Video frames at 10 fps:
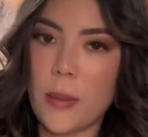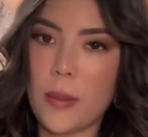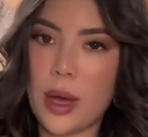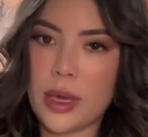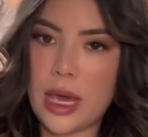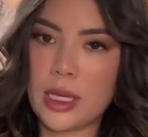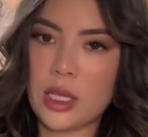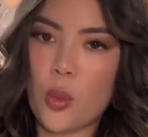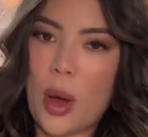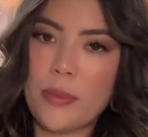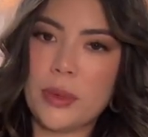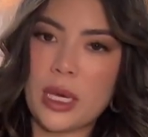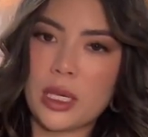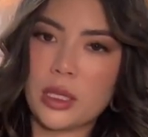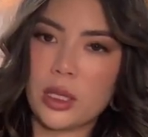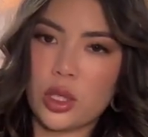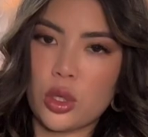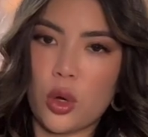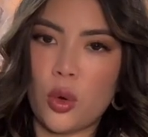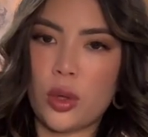But yeah, it's a one piece.
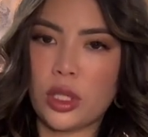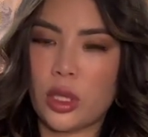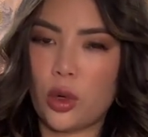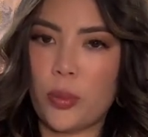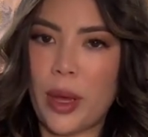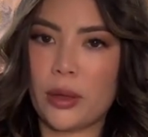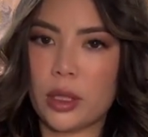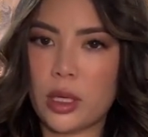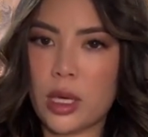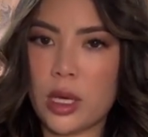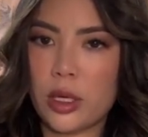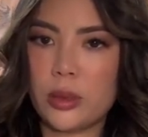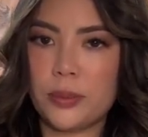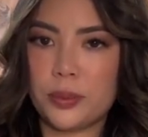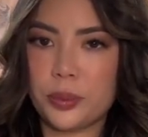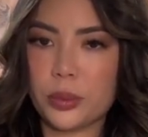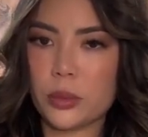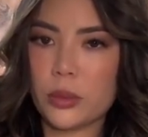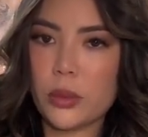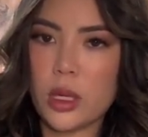So there's a little belt here.
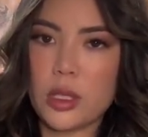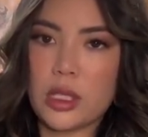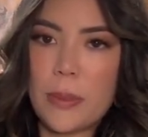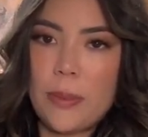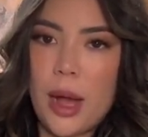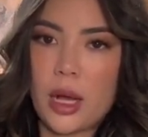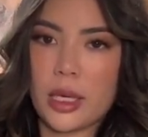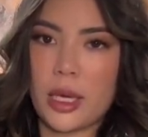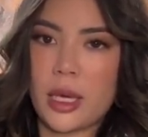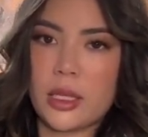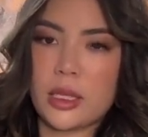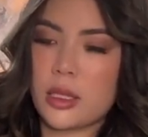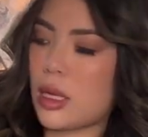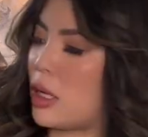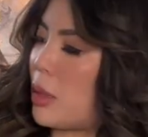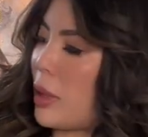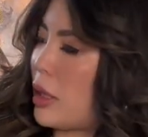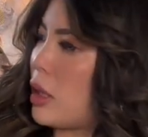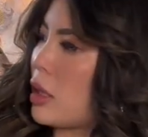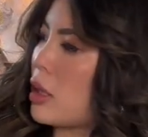Some pockets, um, I
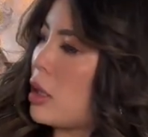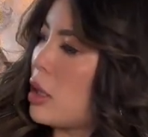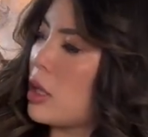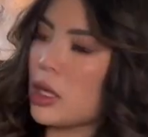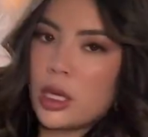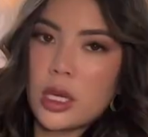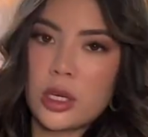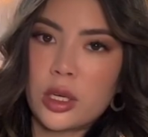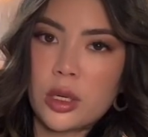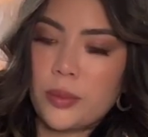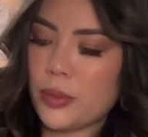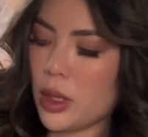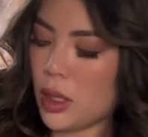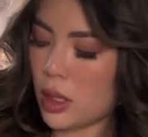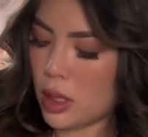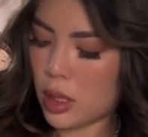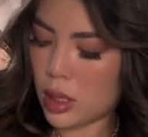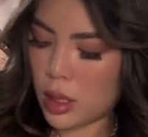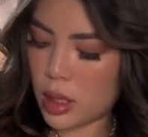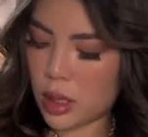think here,
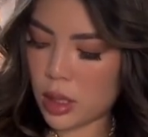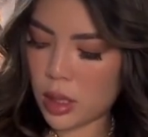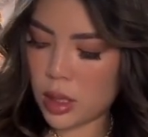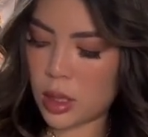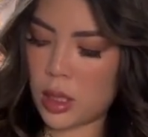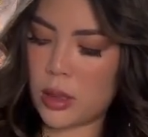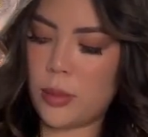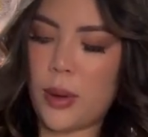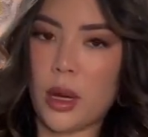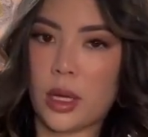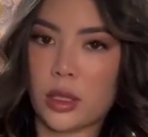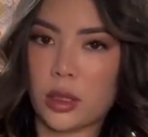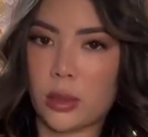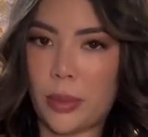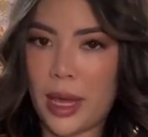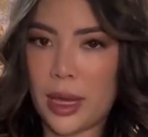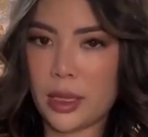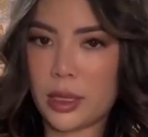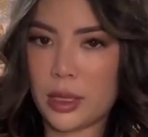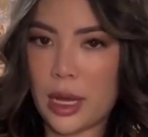and uh, pockets on the
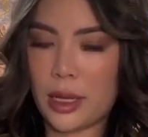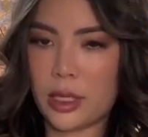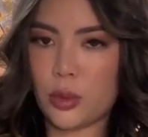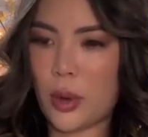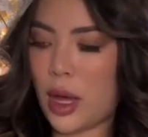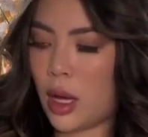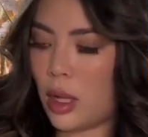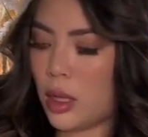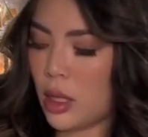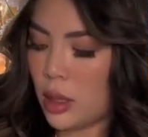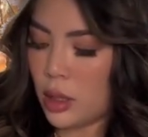pants side as well.